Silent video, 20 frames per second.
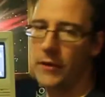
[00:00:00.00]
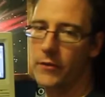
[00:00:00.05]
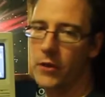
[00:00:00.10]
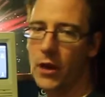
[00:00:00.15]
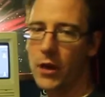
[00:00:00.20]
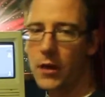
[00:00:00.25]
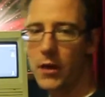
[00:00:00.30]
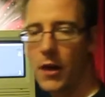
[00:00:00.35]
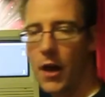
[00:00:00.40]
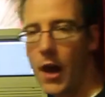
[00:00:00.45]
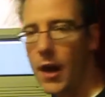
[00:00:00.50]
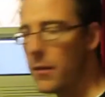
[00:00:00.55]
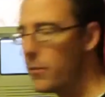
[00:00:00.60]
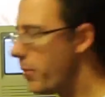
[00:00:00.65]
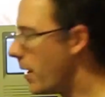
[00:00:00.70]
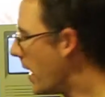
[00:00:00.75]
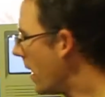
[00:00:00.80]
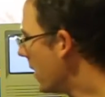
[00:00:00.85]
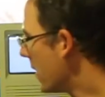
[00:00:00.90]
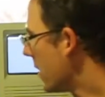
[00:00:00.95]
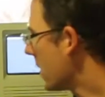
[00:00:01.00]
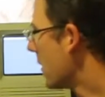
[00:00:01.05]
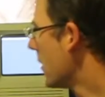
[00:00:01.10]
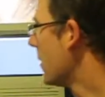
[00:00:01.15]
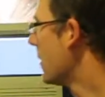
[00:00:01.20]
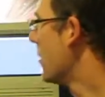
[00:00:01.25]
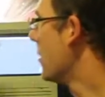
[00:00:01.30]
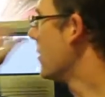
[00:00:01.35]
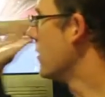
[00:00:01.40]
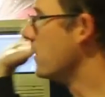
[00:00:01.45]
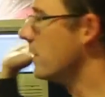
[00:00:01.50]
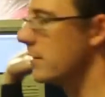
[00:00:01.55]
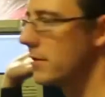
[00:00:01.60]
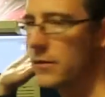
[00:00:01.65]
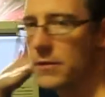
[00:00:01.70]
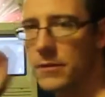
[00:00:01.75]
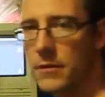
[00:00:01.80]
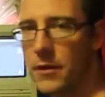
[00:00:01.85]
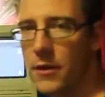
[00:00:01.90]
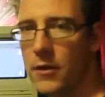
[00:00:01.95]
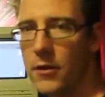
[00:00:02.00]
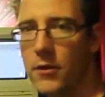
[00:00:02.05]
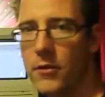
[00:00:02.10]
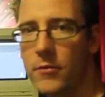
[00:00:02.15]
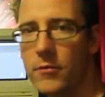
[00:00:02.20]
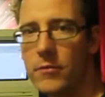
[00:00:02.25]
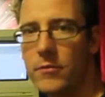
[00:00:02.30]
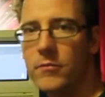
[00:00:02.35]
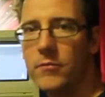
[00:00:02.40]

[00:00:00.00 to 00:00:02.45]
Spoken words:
I've got an iPad. I got all these, you know,